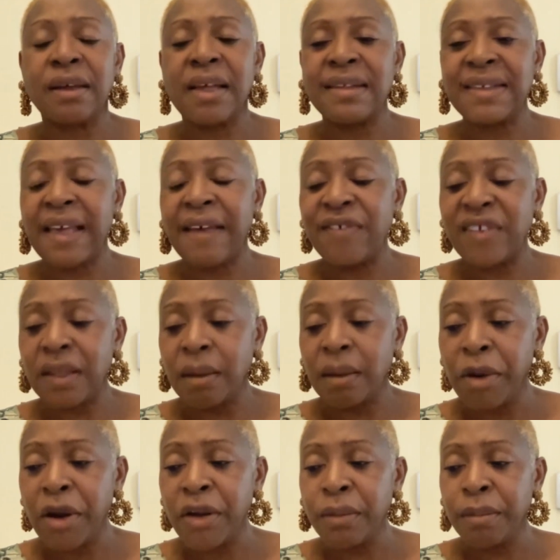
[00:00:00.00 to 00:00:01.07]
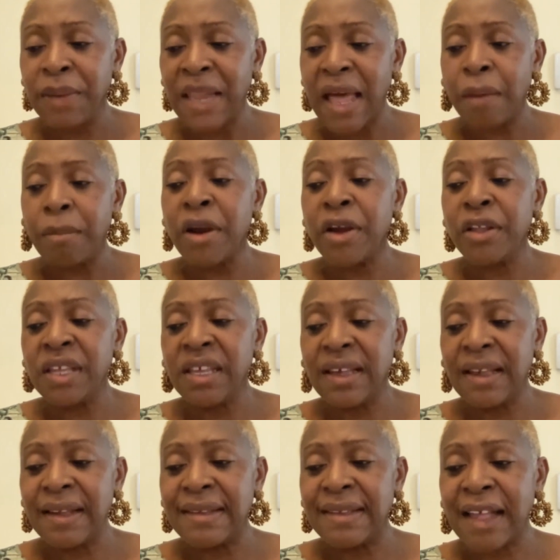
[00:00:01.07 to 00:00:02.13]
As I said, the Black
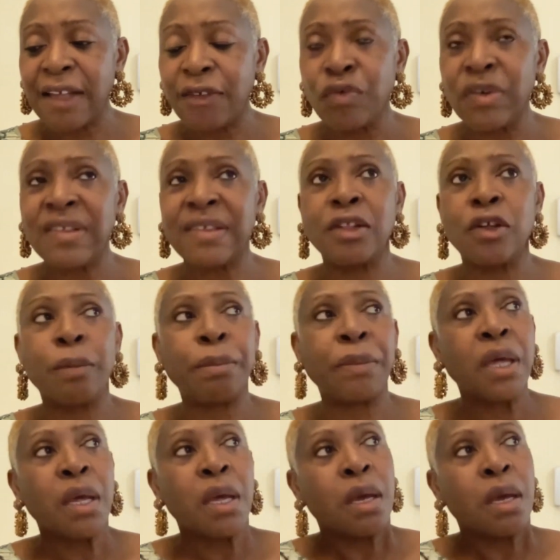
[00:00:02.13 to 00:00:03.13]
Martinicans had risen up.